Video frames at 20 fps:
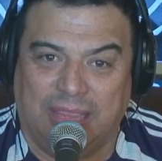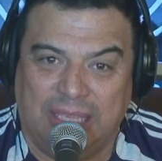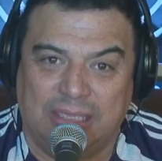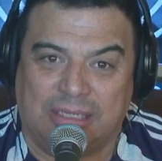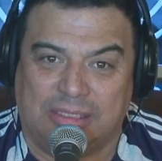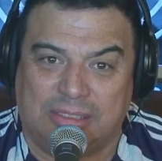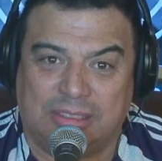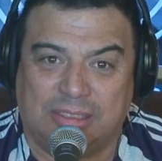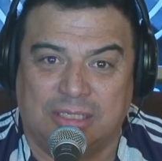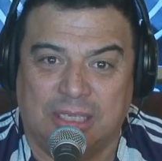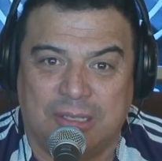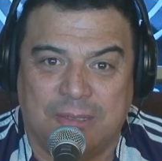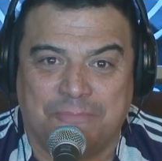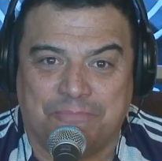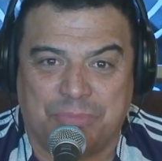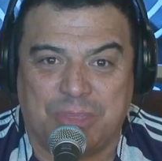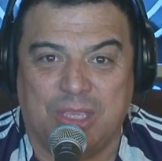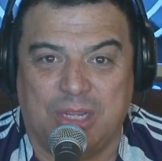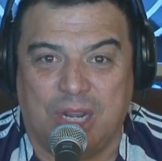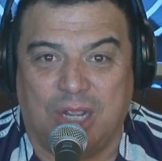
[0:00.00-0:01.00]
this,
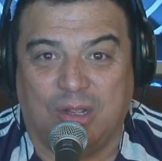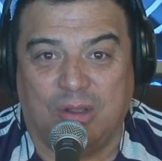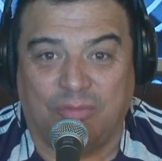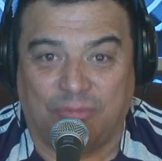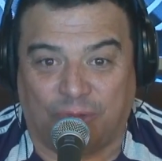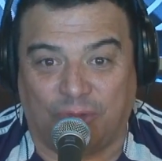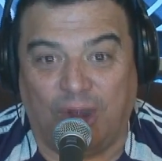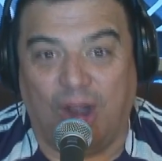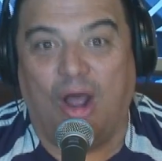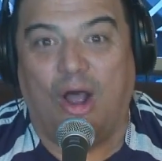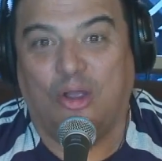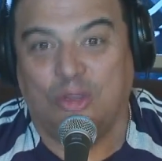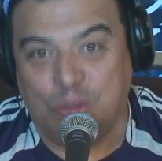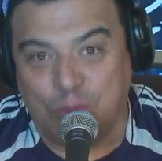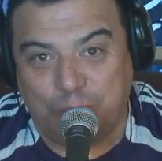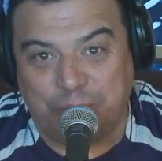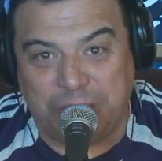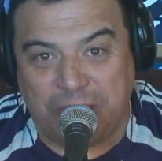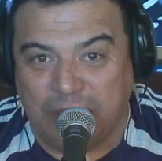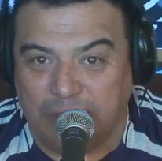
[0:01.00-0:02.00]
for all
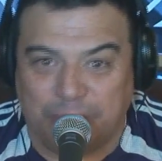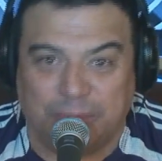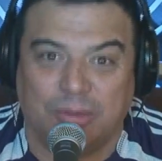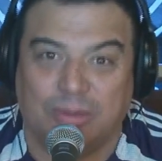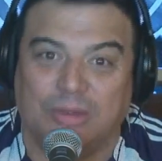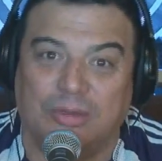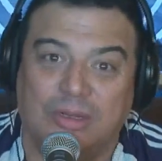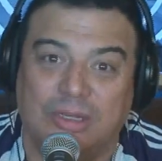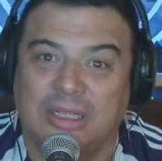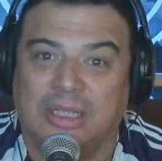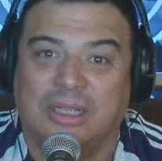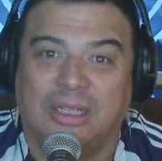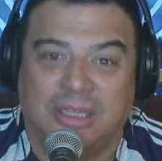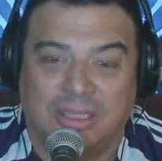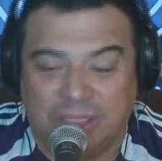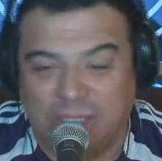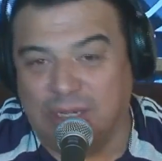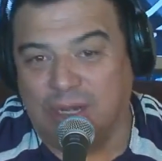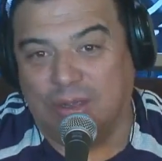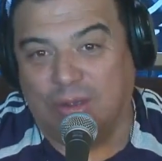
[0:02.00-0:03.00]
you people,
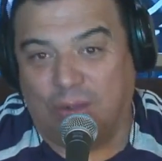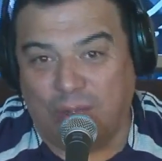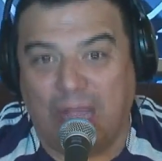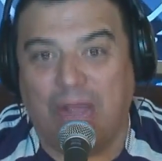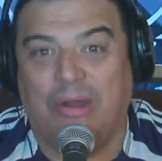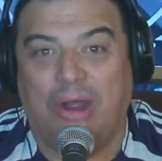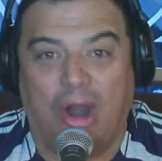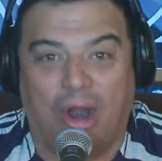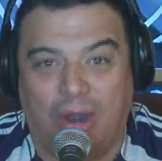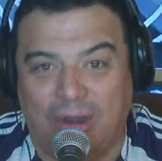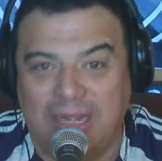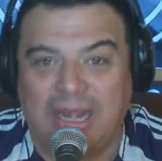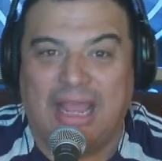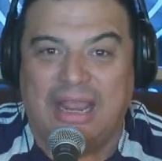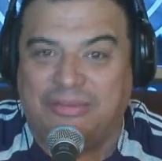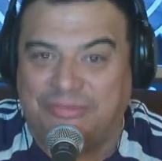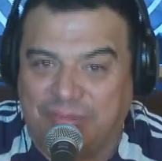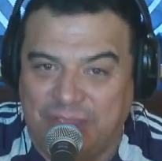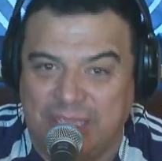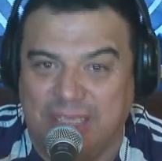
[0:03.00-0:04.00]
how hard
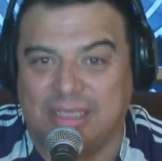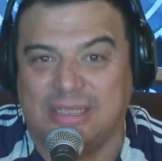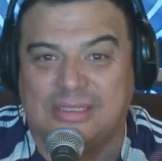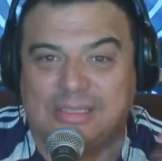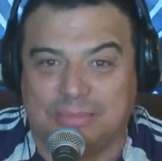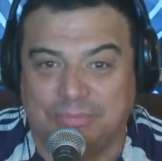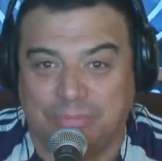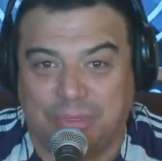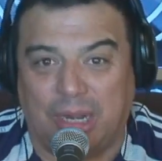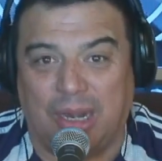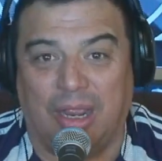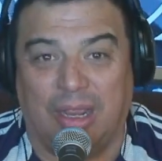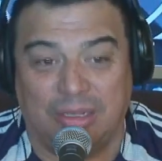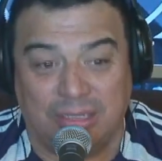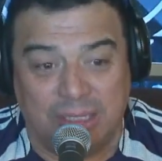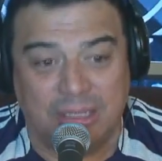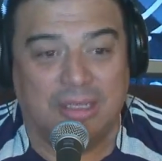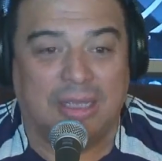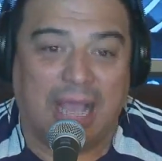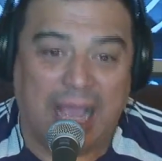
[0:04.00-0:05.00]
life is. And
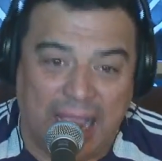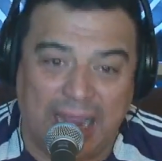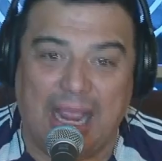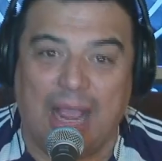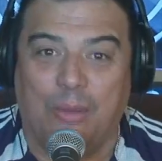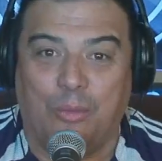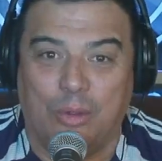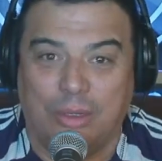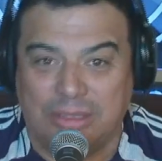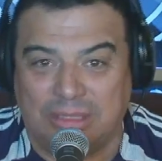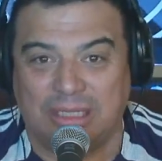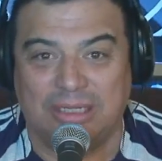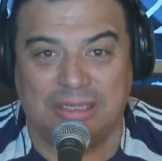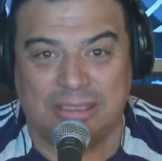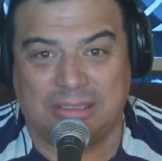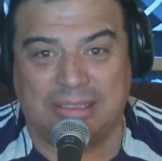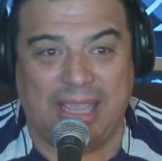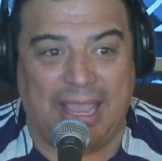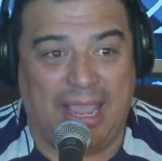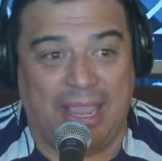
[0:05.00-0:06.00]
bro, I got one
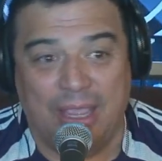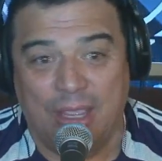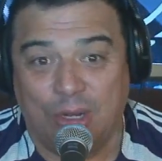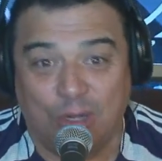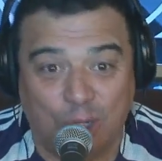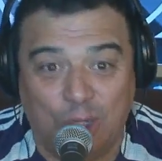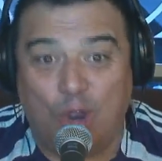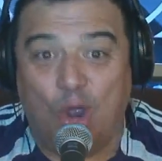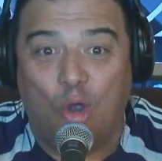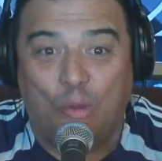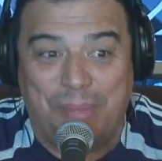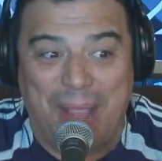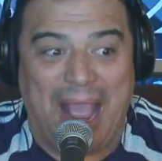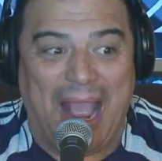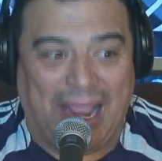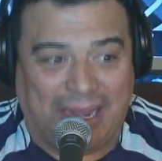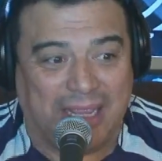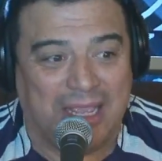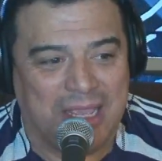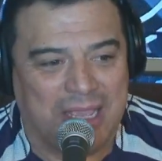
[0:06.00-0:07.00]
thing to say. Go
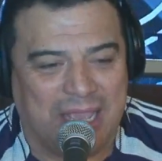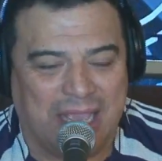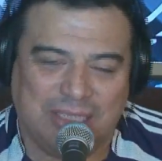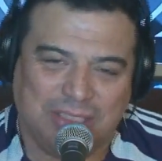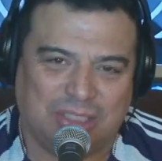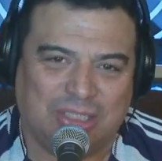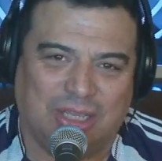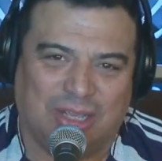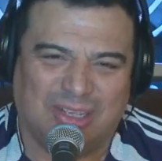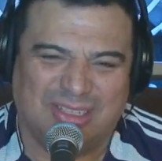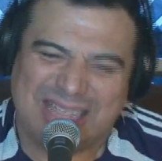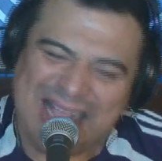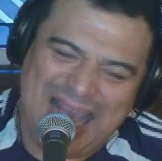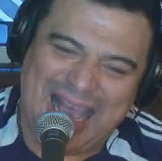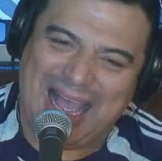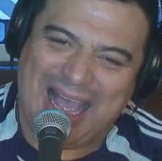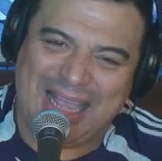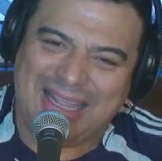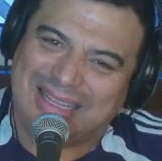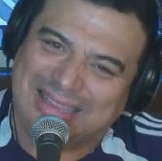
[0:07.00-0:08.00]
back. And she
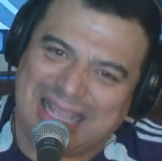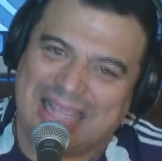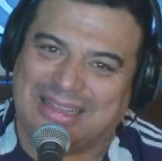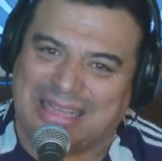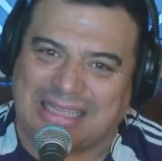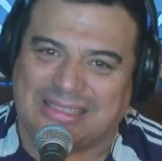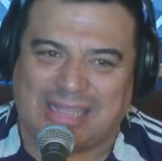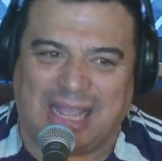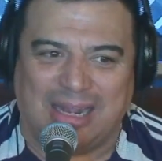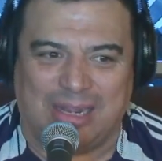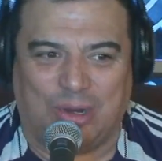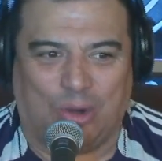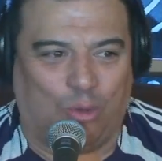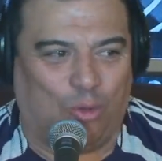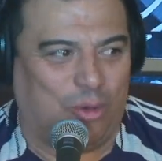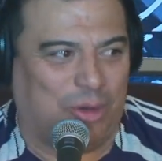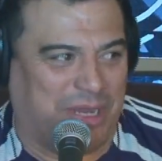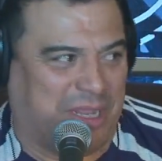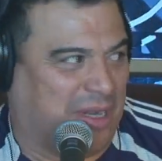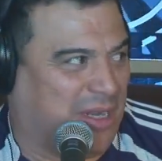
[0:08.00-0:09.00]
goes, I think that's kind
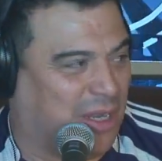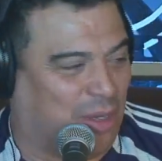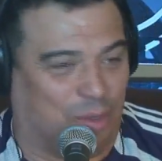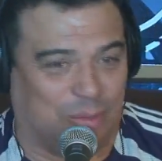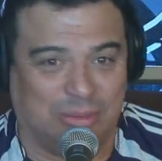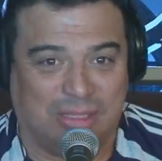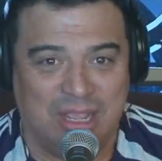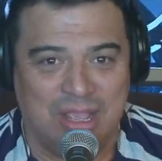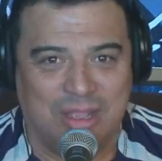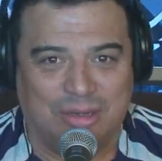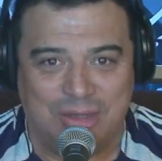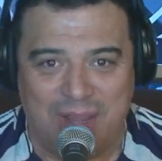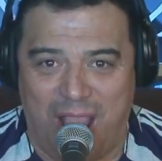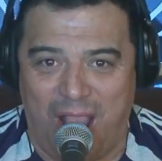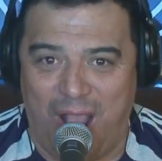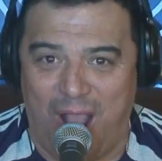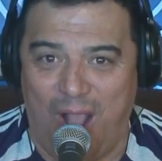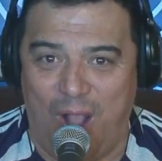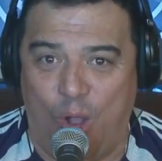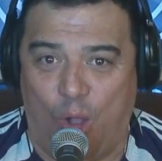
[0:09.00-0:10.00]
of corny. And he goes,
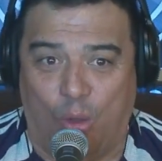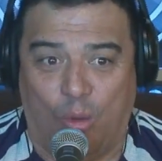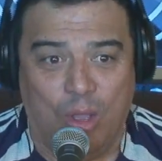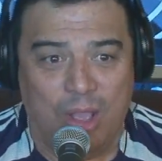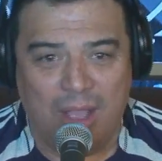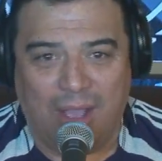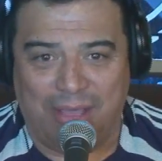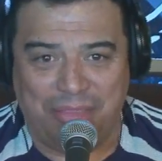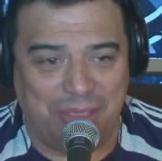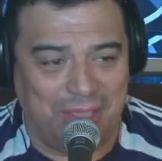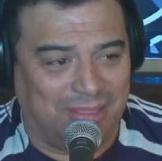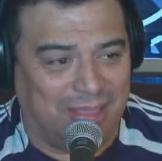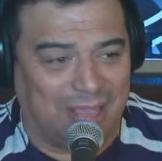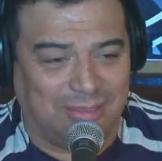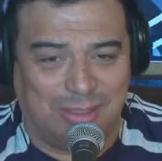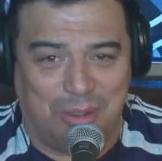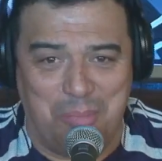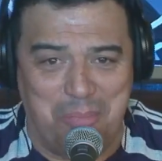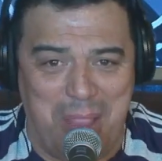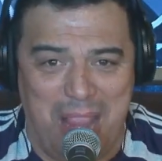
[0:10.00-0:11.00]
no, I
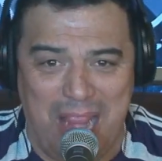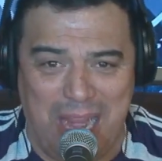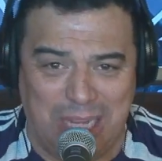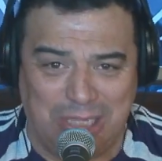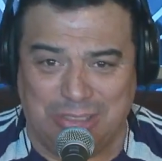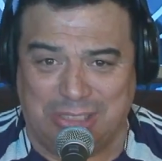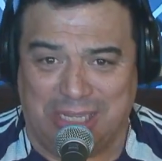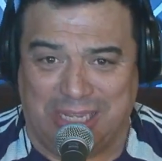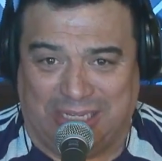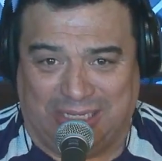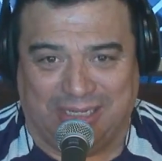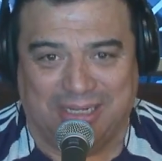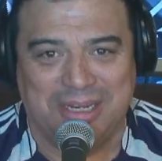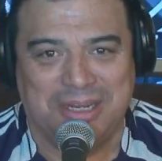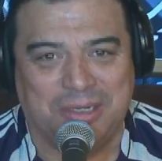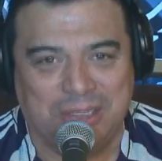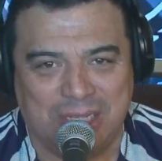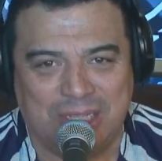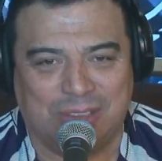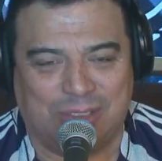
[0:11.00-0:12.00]
think that's amazing.